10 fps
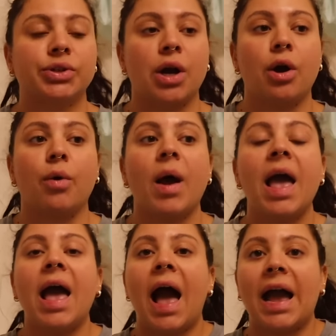So
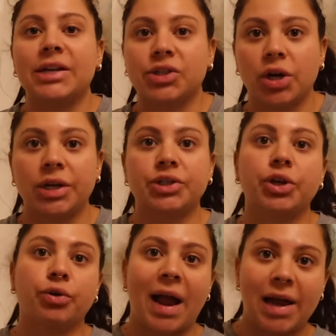I started to
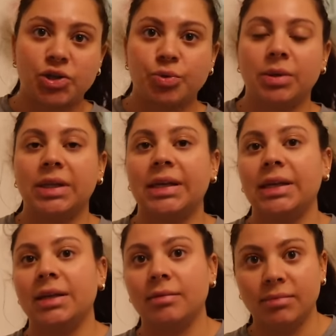
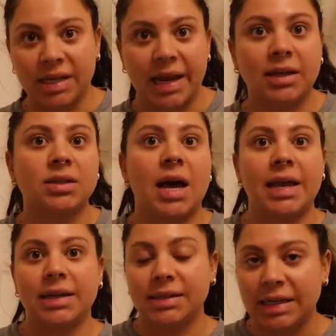gradually take
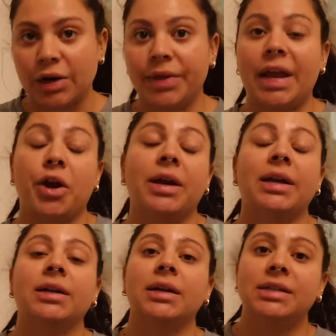clients here and there
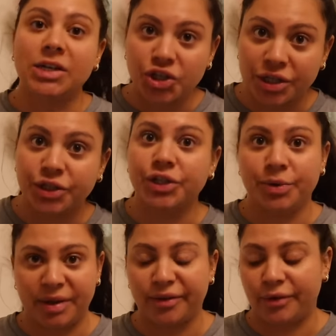in addition to
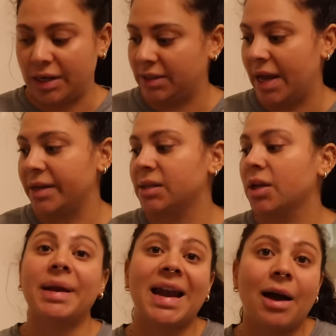doing the front desk.
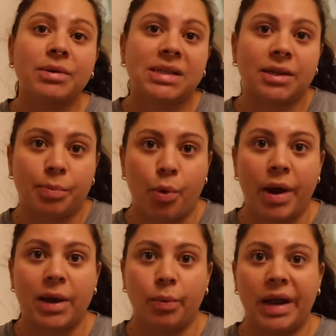But now it's at the
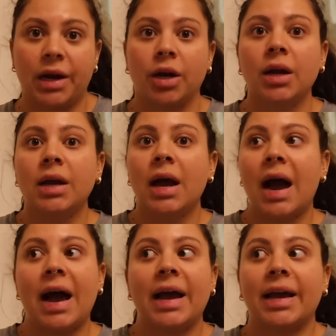point where
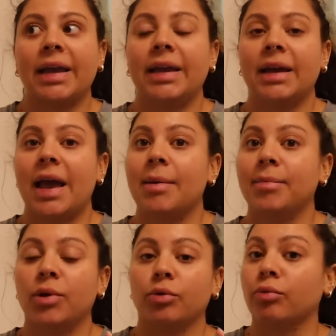I
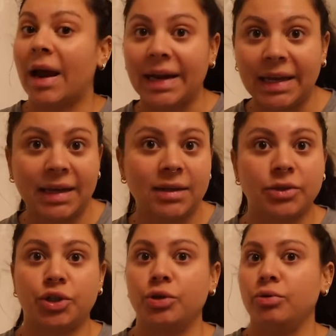am ready
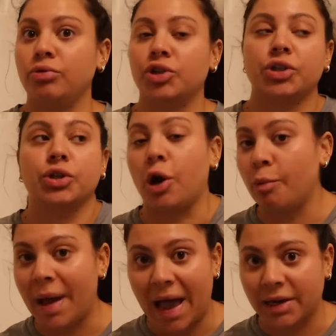to just
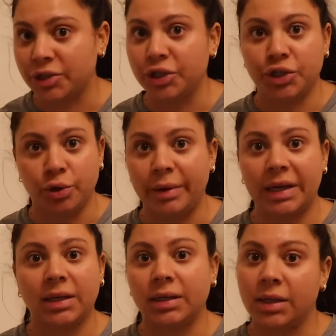go back to
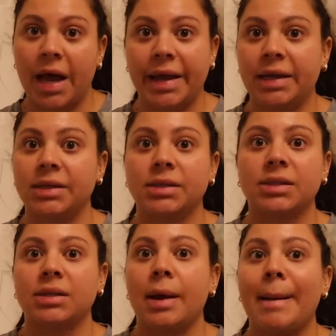doing
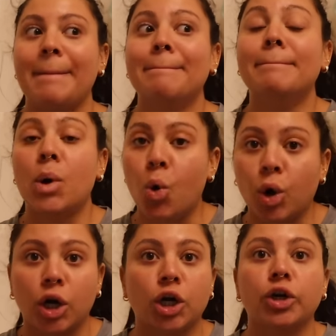clients
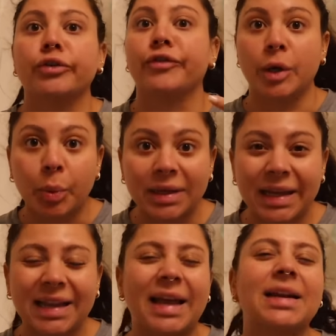more
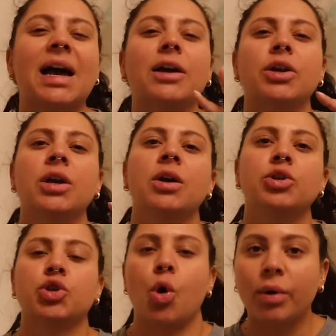frequently, like not
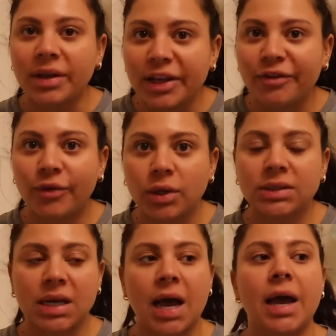totally
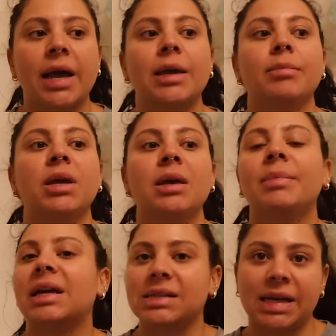full time
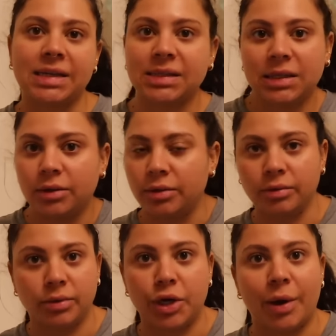because I still,
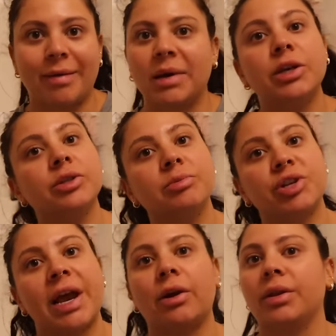you know, have my YouTube
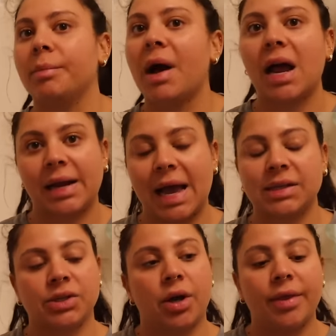channel and the
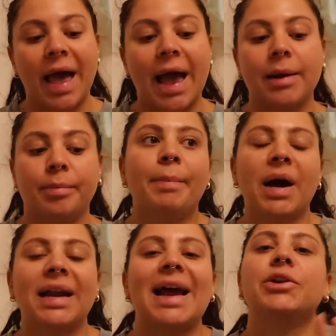podcast and all that,
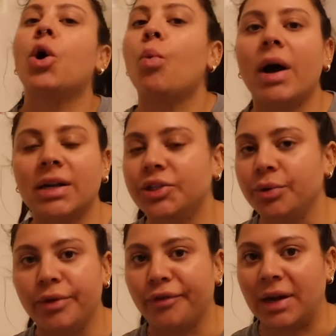but I don't want to
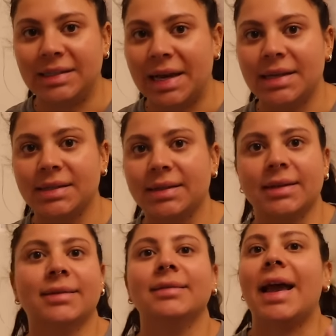do the front desk
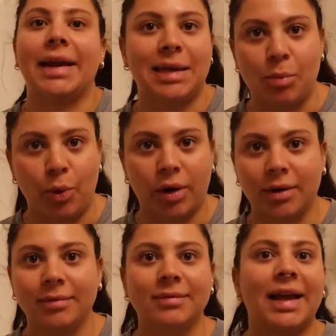
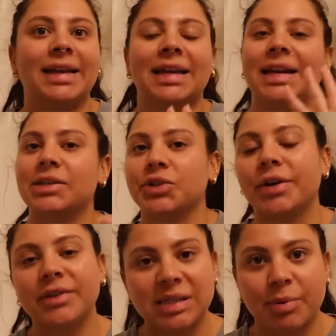anymore. Like it has
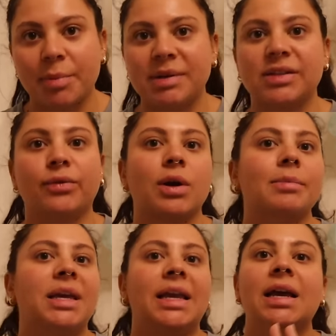served its purpose for
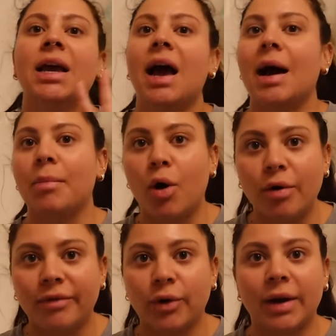me. I'm
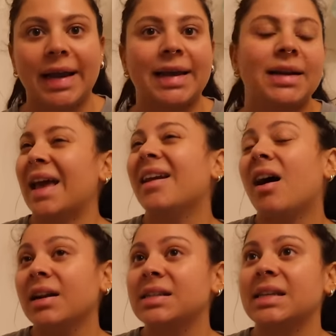over it. And
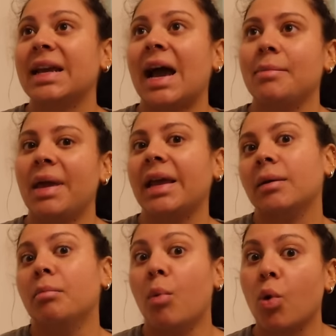honestly, I make
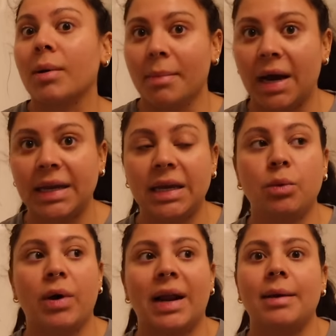more money
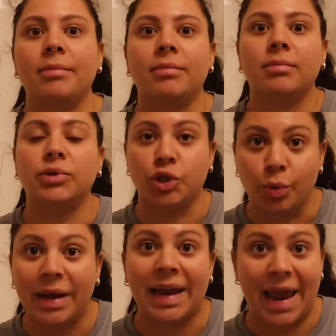when I'm
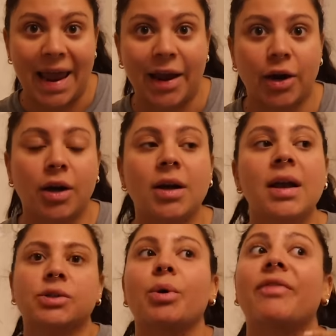doing hair.
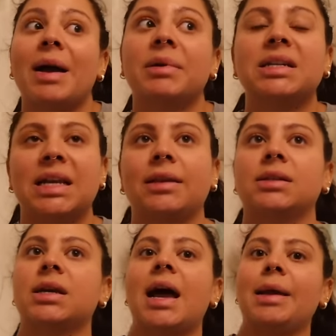So if I'm going to take
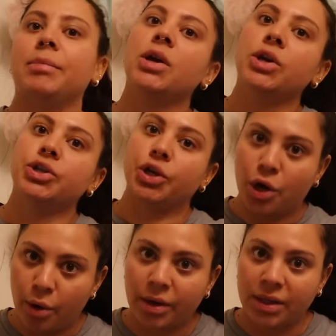the time to
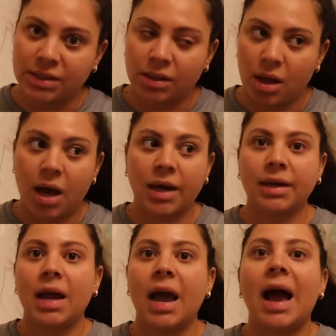go to the
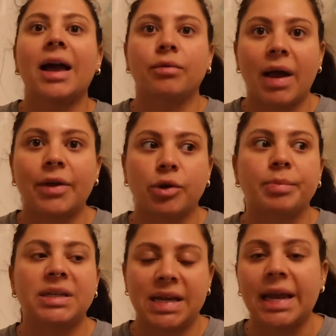salon, I'd rather
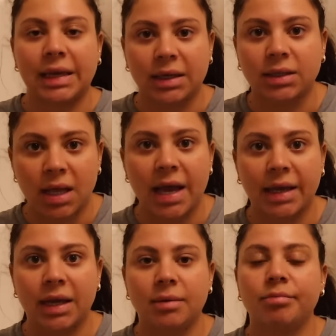be taking a
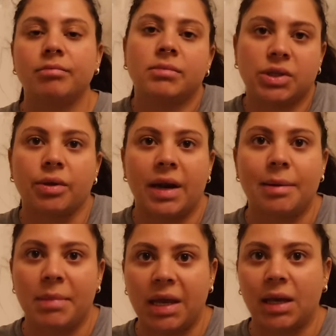client so that
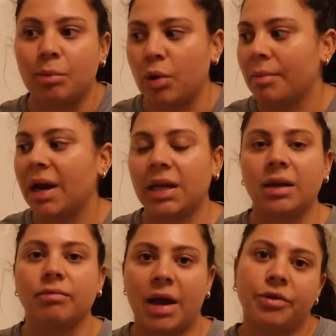I'm making more
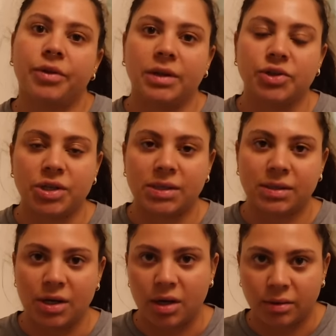money rather than
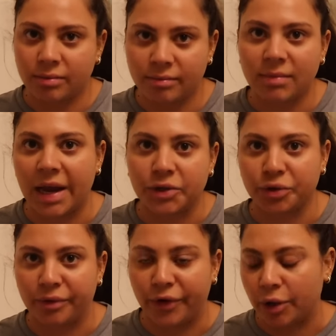just, you know,
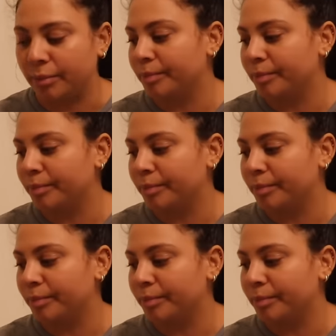answer the phone.